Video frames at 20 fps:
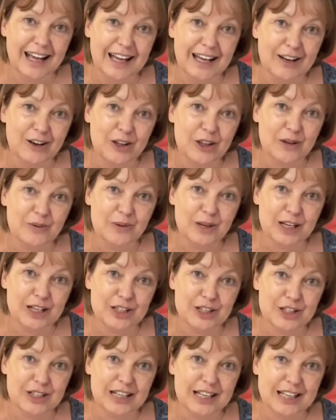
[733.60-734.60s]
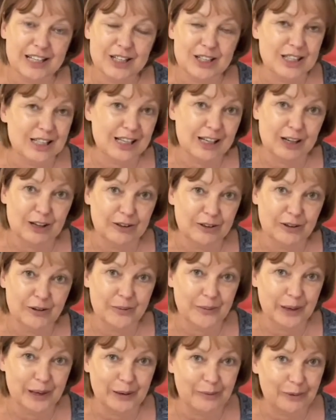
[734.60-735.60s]
Otherwise it doesn't look
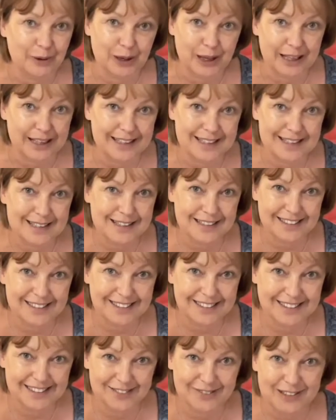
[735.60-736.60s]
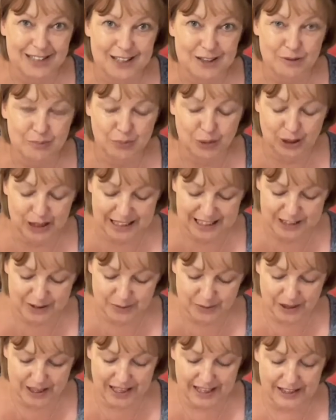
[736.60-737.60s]
quite right when you pull it
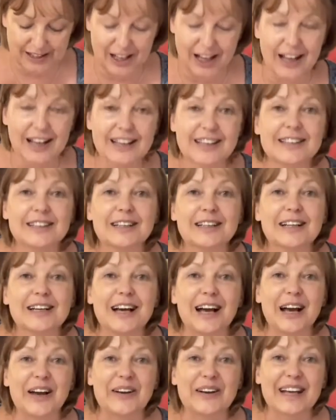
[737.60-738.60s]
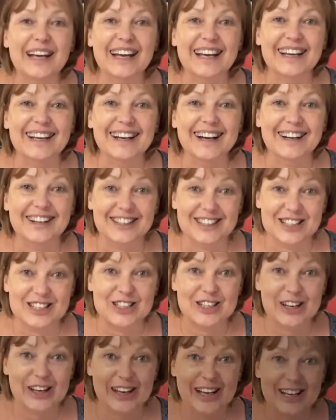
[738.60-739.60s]
away. Okay, I'm going to
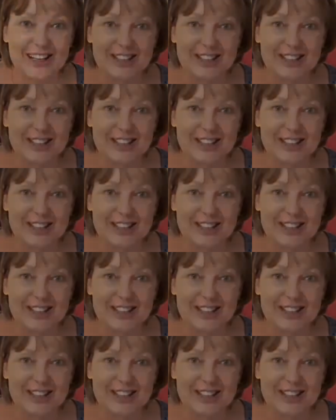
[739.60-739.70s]
show you how